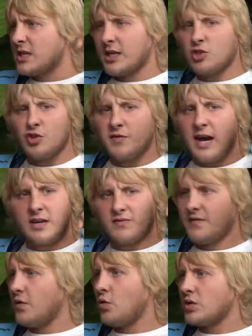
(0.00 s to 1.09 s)
like
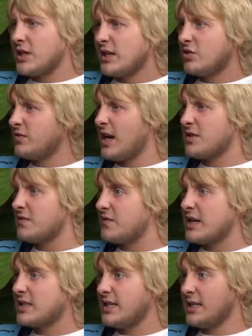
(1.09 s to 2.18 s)
2014,
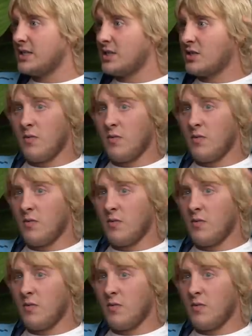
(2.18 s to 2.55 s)
2013, since I